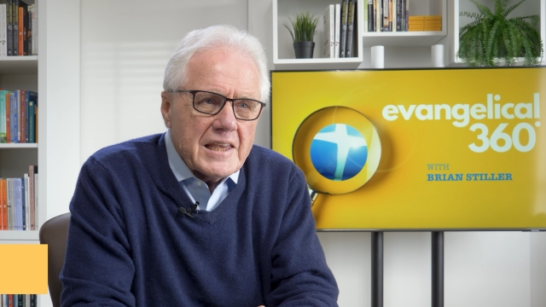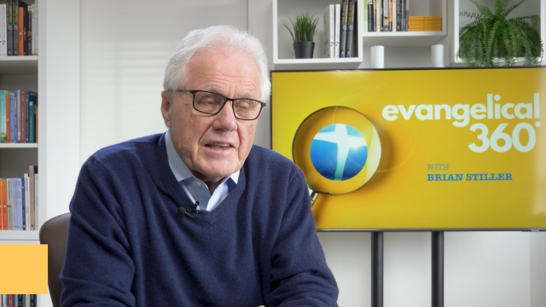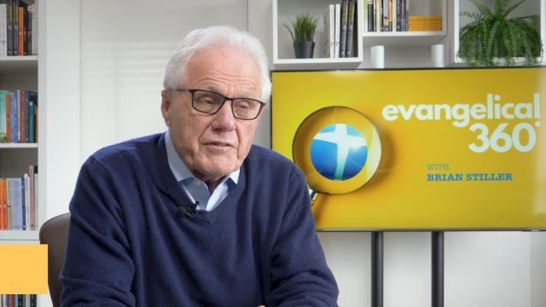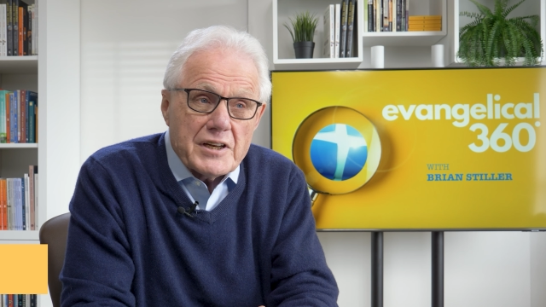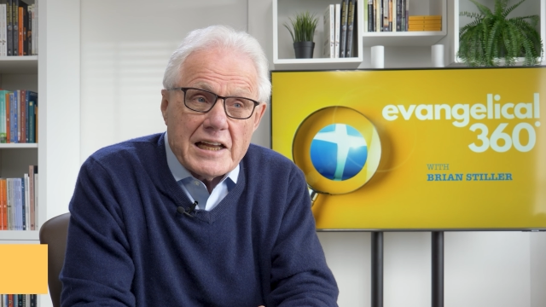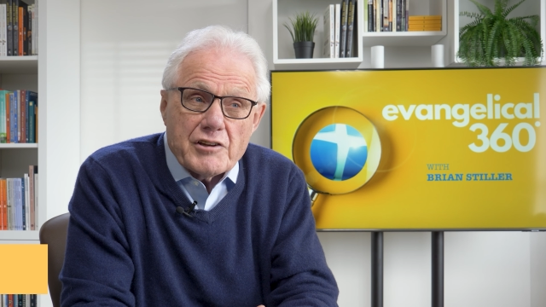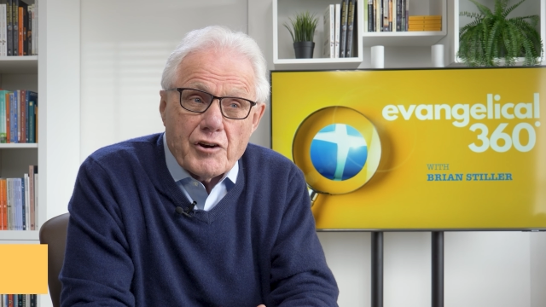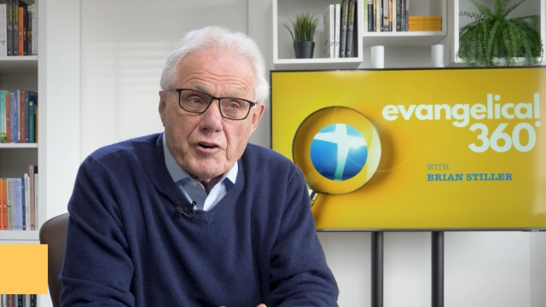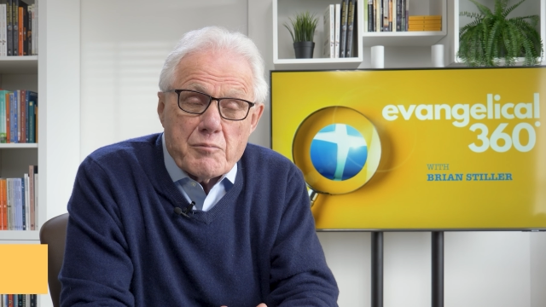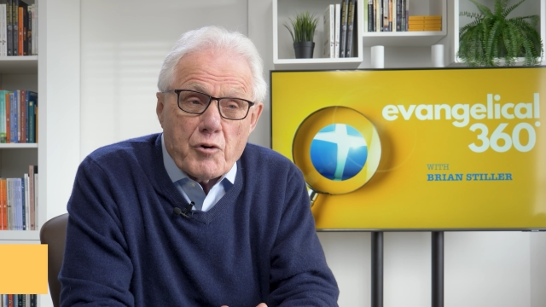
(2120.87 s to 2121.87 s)
If you'd like to
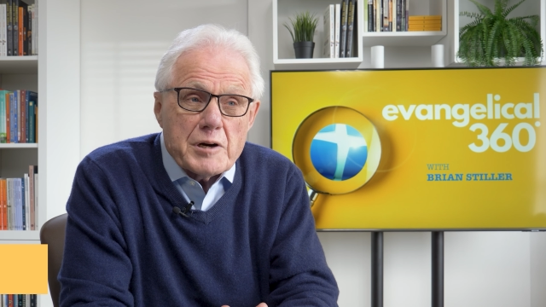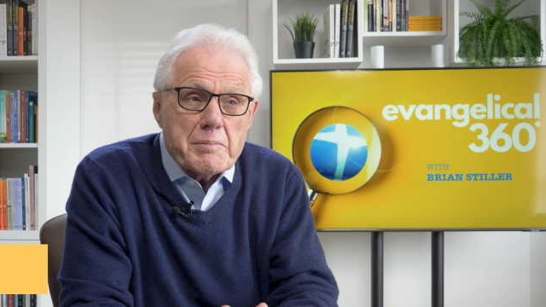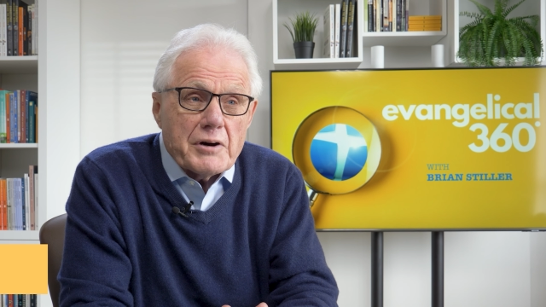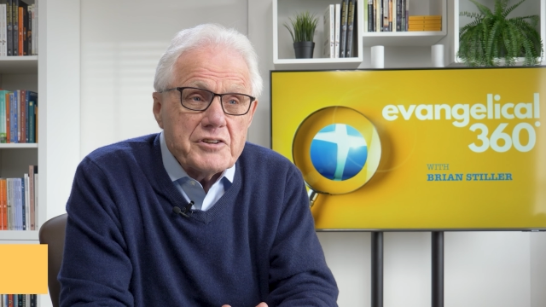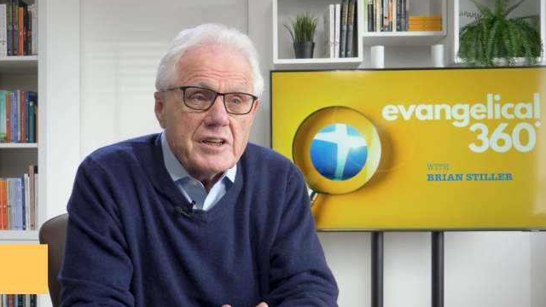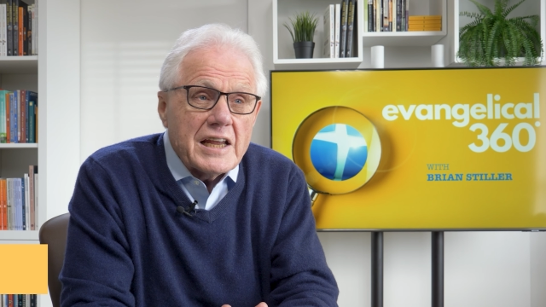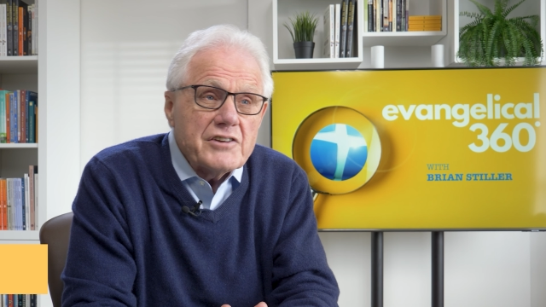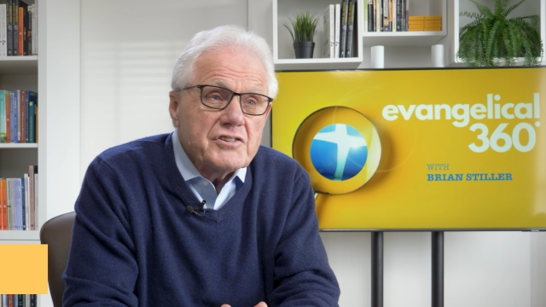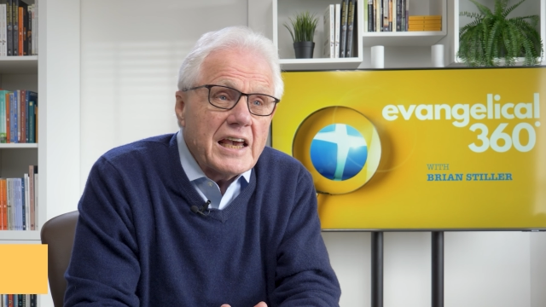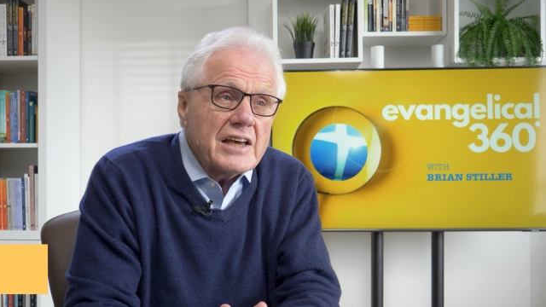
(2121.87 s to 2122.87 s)
learn more about
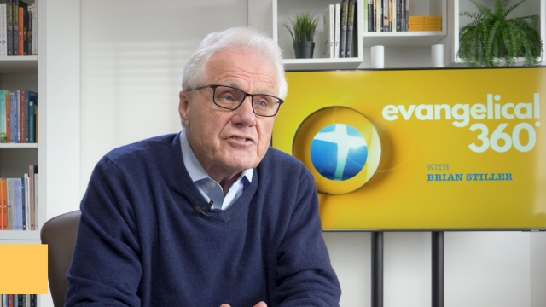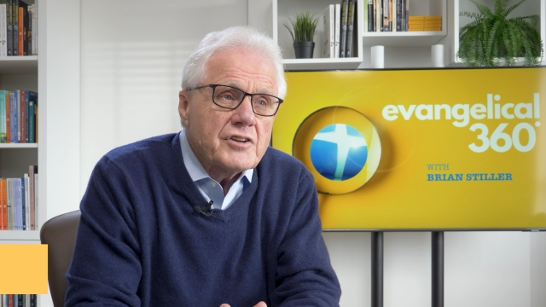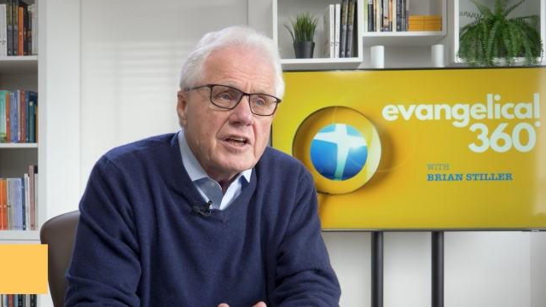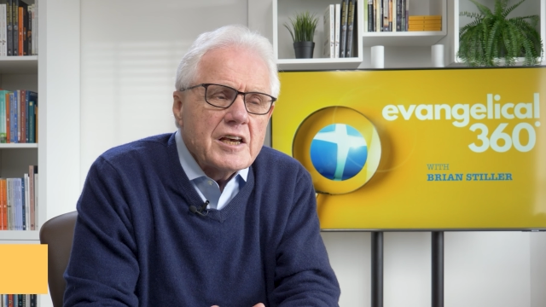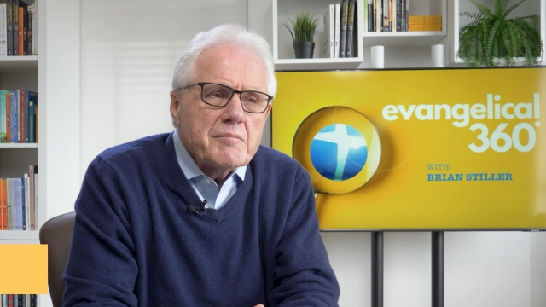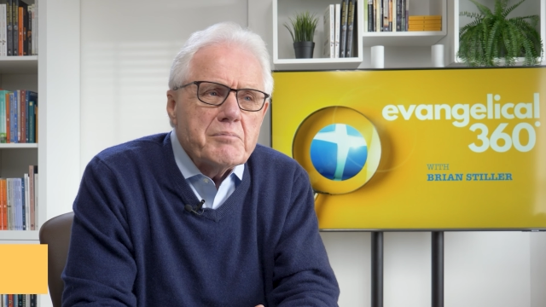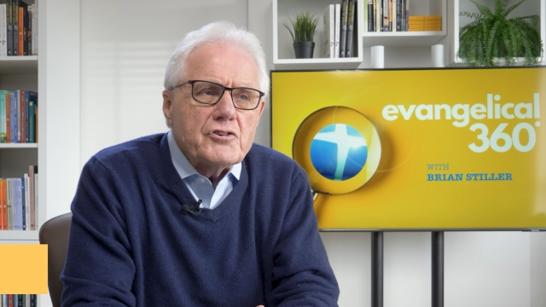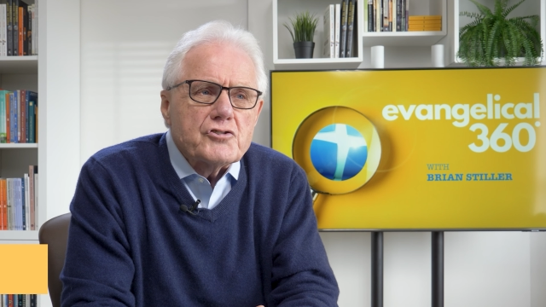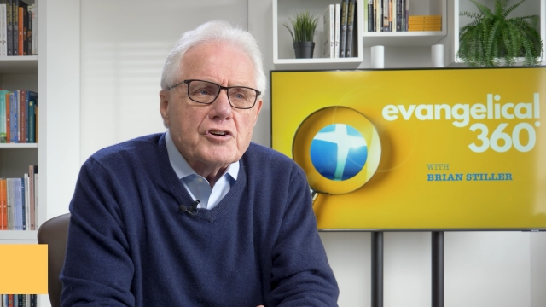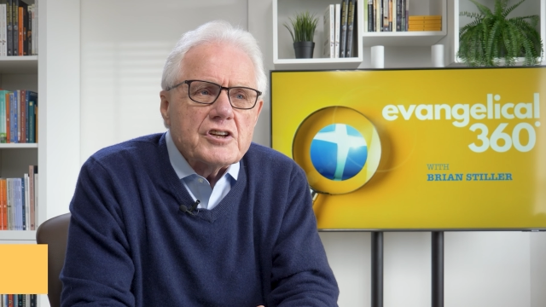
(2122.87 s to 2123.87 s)
today's guest, be
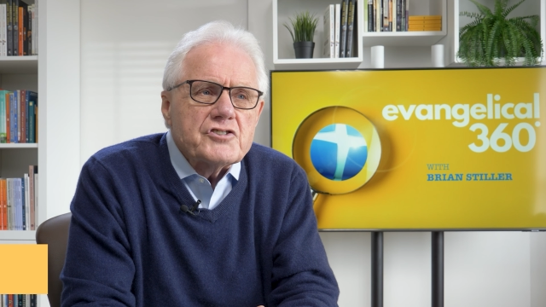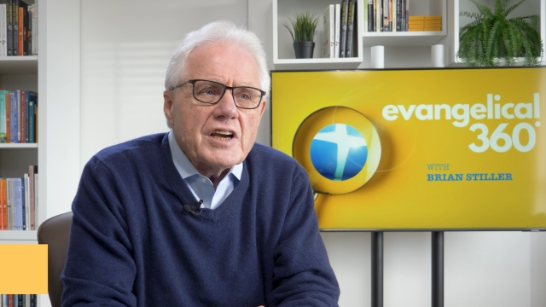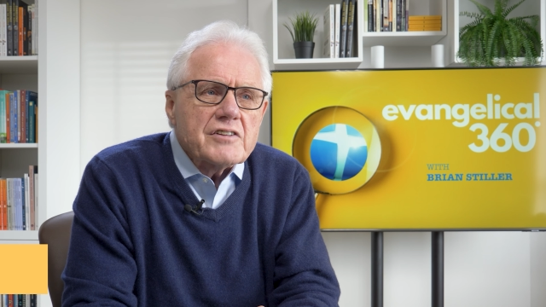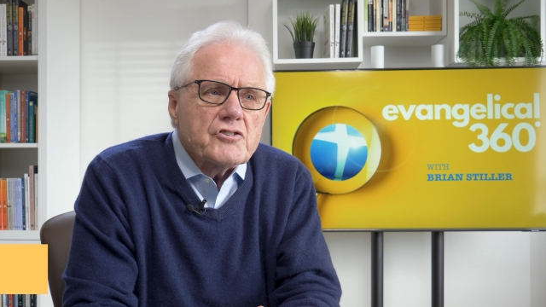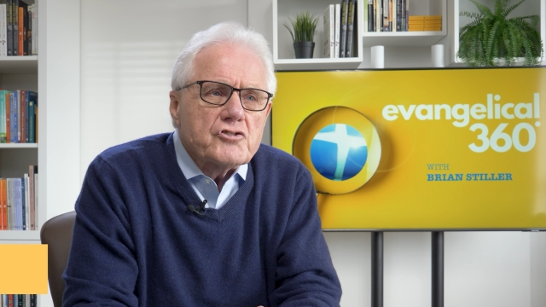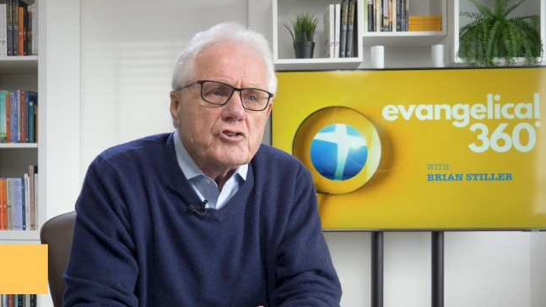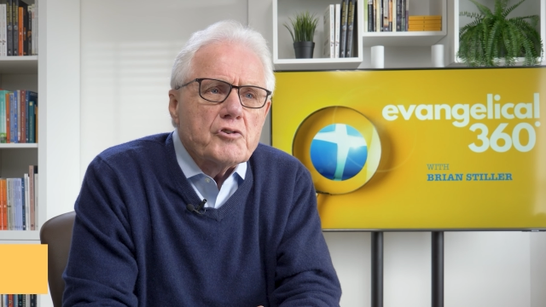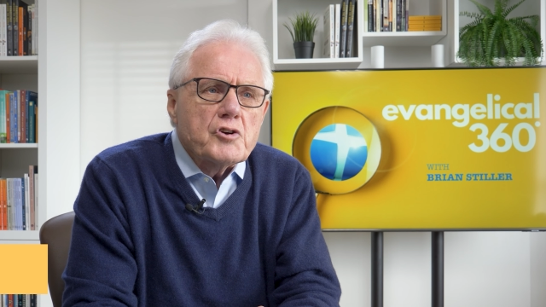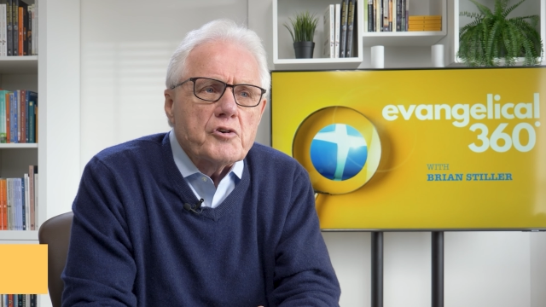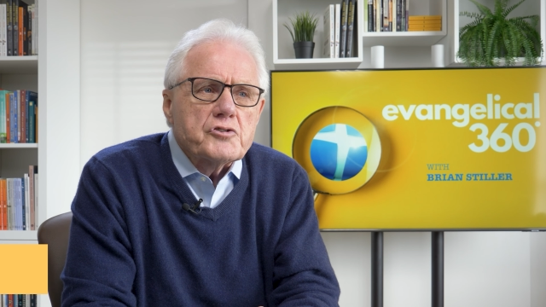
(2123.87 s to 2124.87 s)
sure to check the show
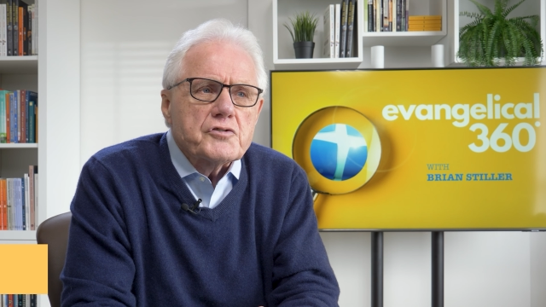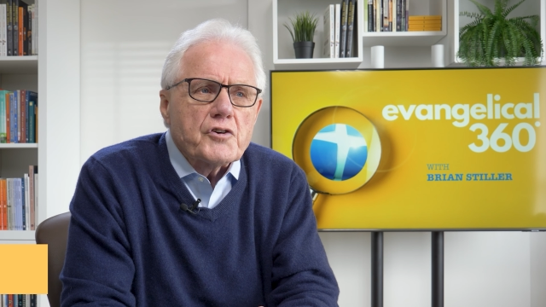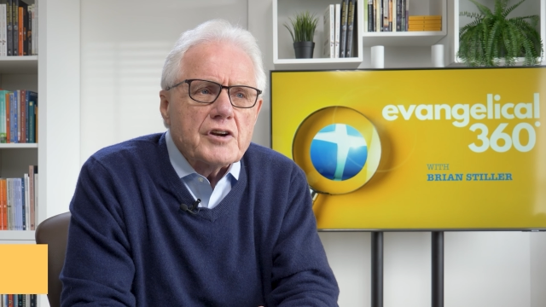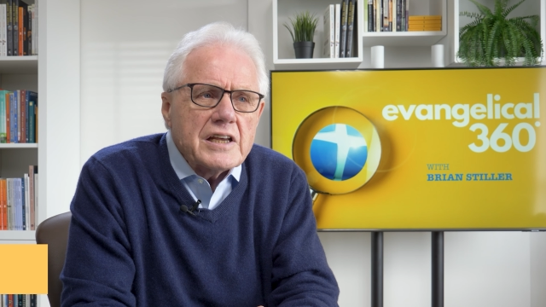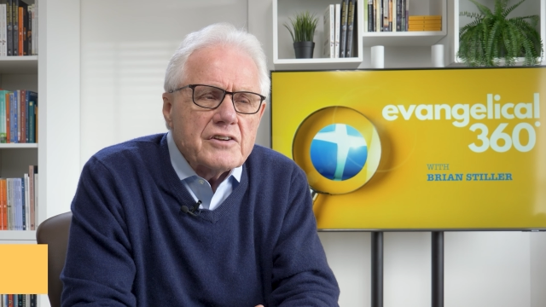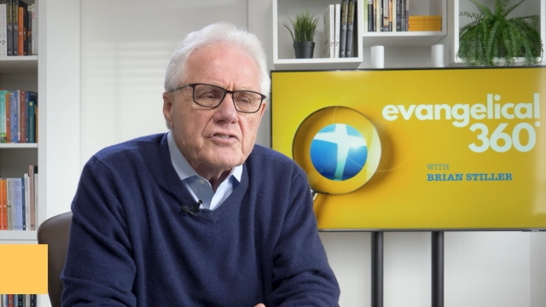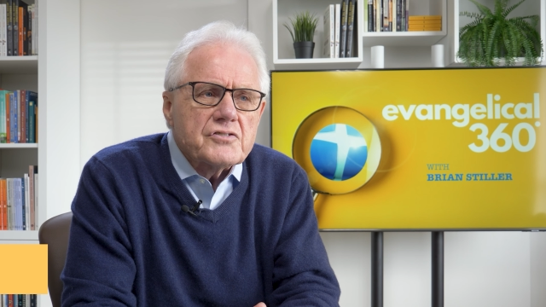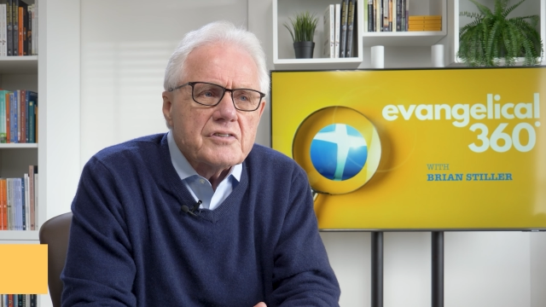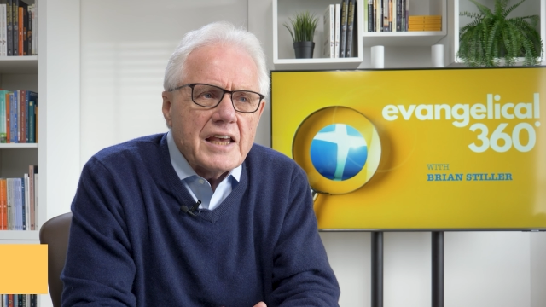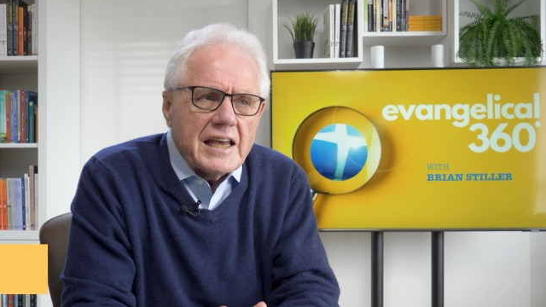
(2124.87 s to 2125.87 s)
notes for
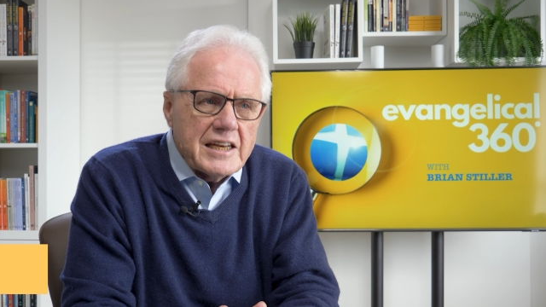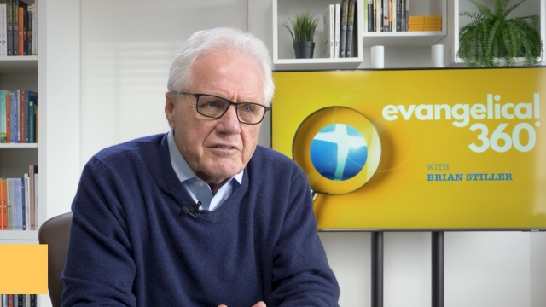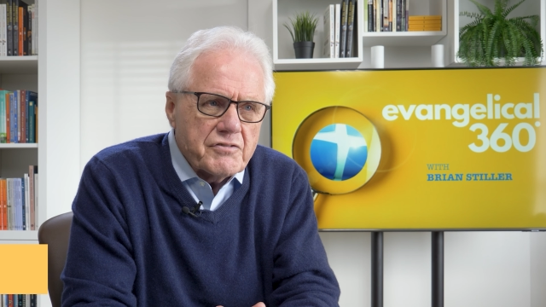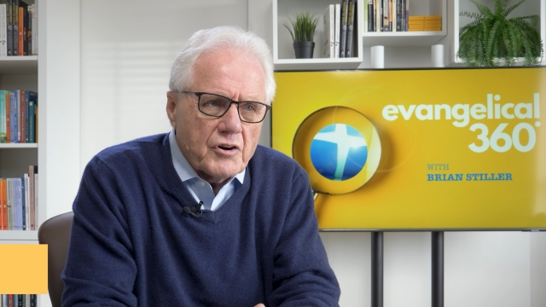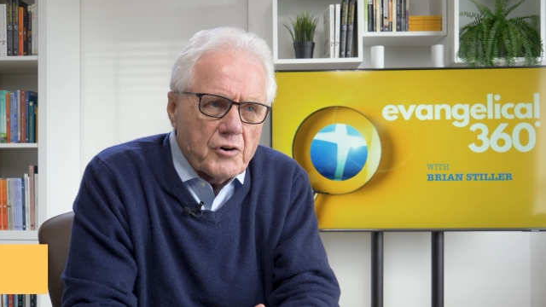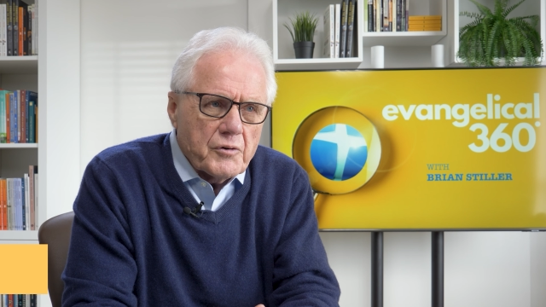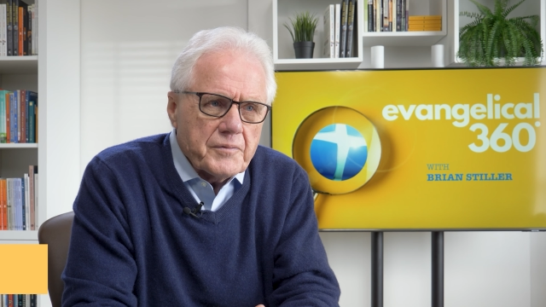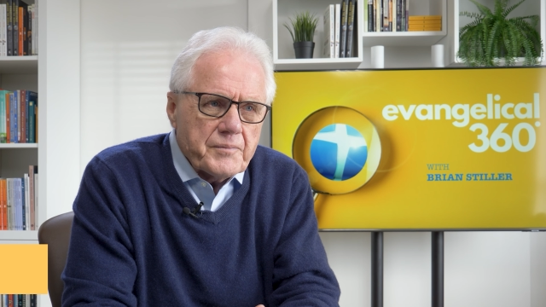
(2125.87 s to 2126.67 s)
links and info.